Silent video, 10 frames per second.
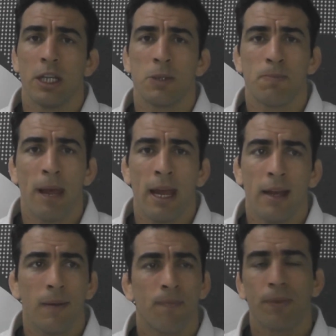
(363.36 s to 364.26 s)
in
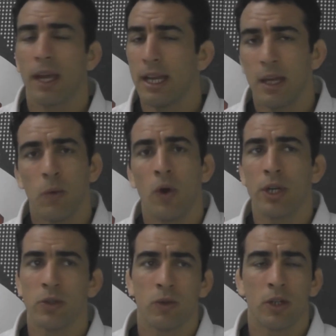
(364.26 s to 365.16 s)
Spain, and he
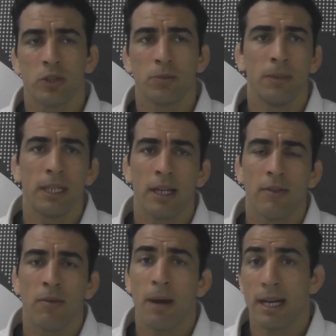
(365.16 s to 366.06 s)
won as well, submitting
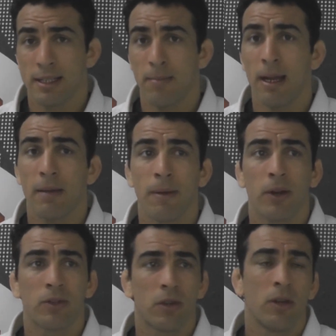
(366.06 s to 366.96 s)
everybody as a black
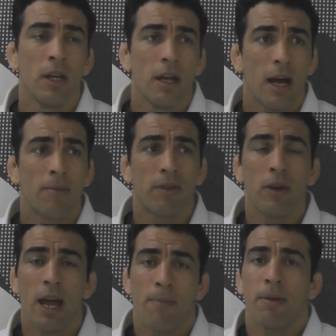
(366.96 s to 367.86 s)
belt. So I'm
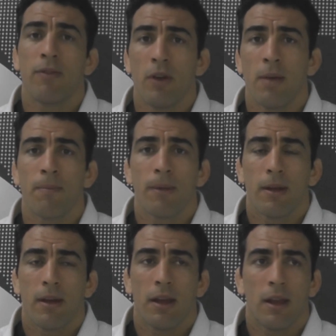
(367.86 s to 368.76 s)
very happy for him,
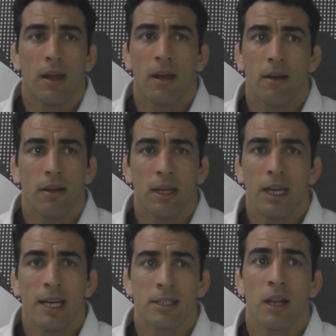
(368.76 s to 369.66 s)
and
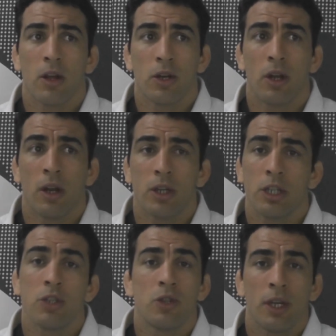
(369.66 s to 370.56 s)
he has a lot of
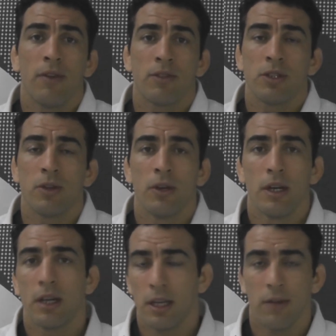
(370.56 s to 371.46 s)
things to give still
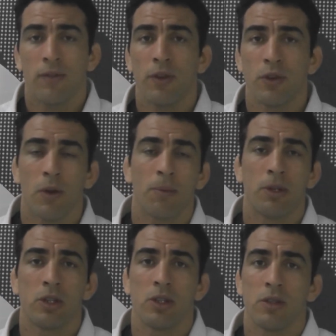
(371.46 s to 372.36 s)
in the future
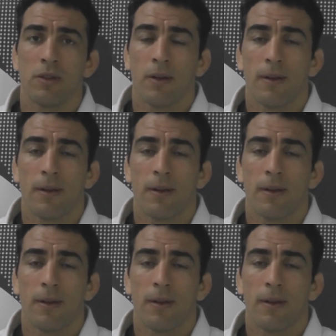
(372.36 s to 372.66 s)
competition.